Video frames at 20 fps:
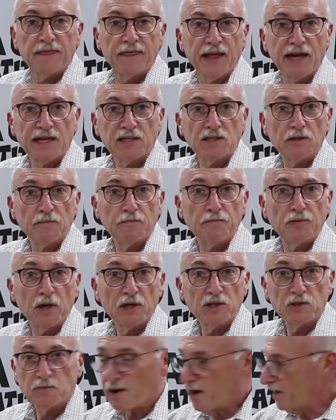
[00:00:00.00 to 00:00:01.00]
that's a
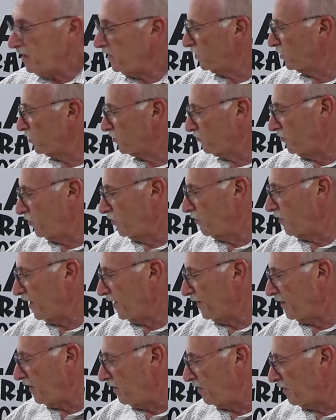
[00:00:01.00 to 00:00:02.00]
plus minus screw
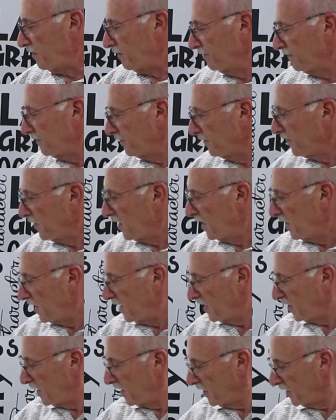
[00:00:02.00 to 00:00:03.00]
right there.
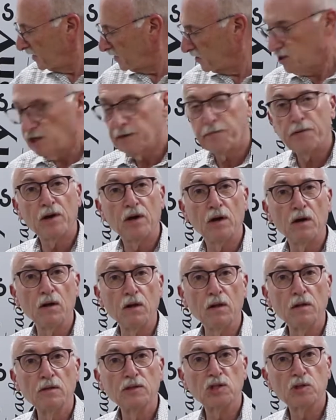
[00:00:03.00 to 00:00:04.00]

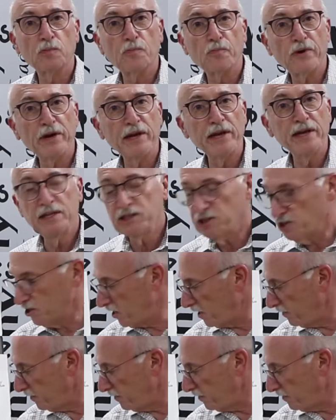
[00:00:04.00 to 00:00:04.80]
Typical spring hinge